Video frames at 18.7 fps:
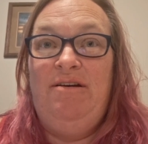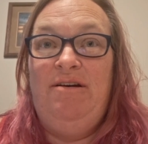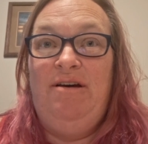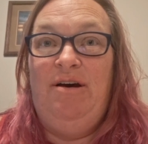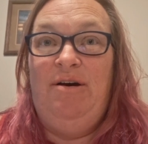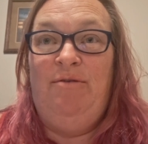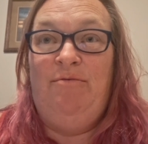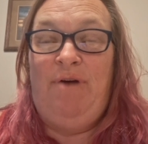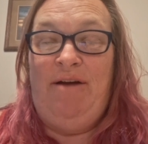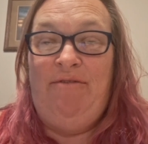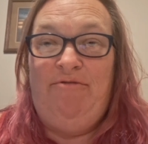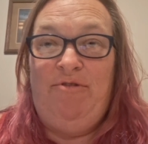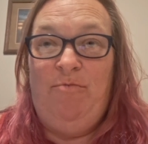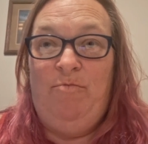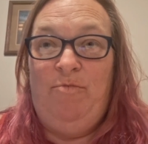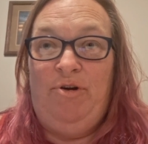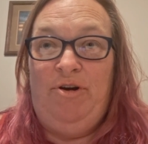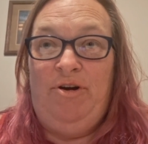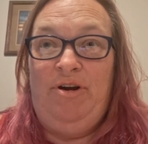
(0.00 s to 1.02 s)
right
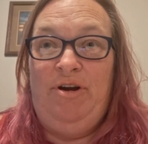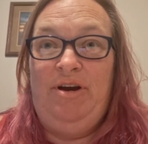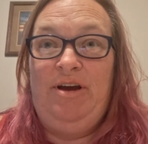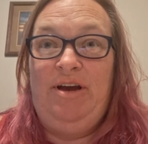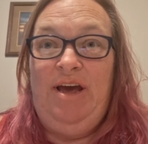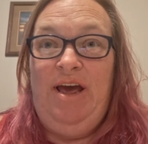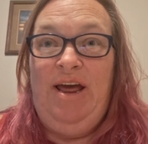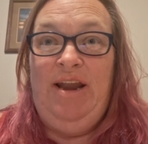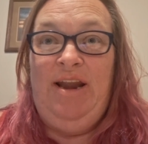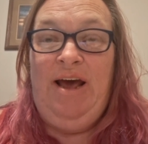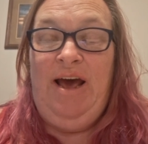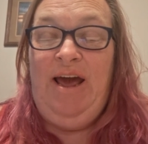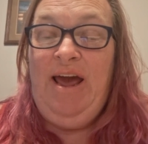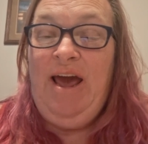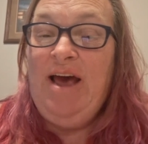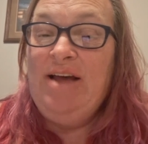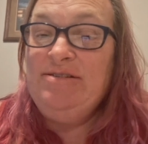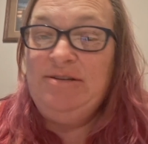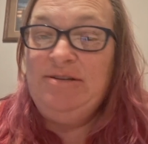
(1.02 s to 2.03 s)
from work, and
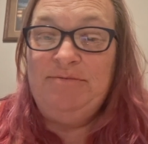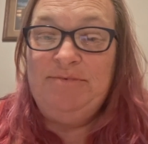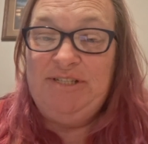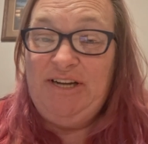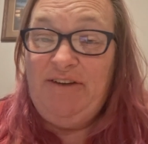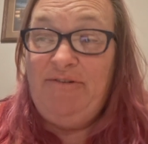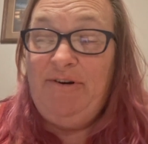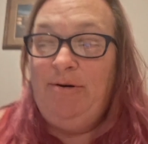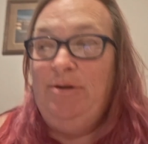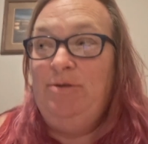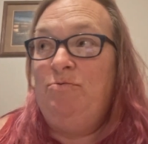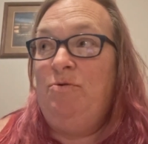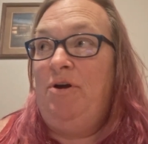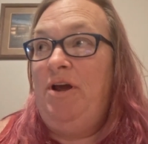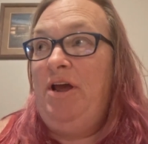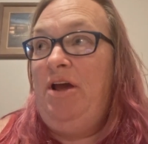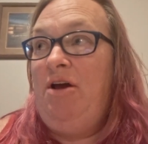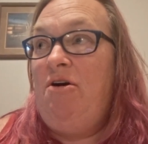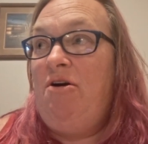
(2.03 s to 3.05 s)
I had some stuff I was
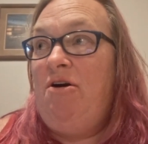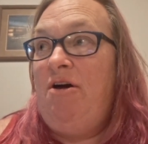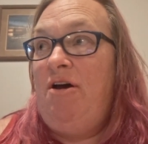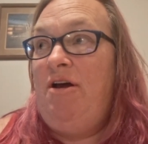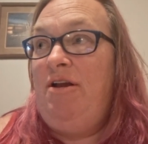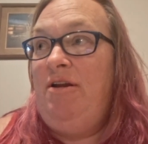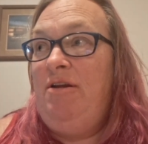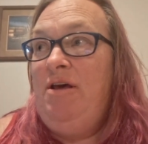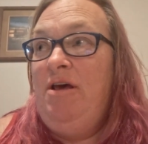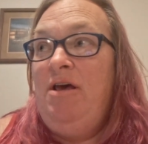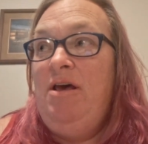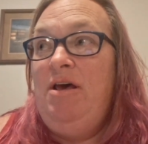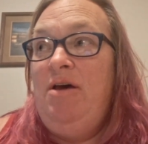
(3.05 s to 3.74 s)
working on.